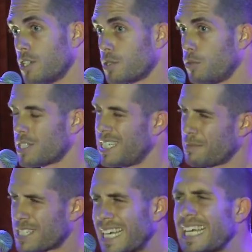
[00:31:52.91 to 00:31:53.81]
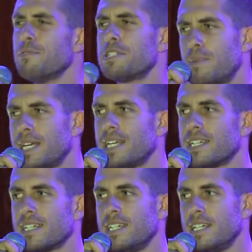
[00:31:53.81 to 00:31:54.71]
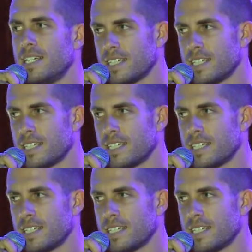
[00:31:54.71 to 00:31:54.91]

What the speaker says: towards him because he was being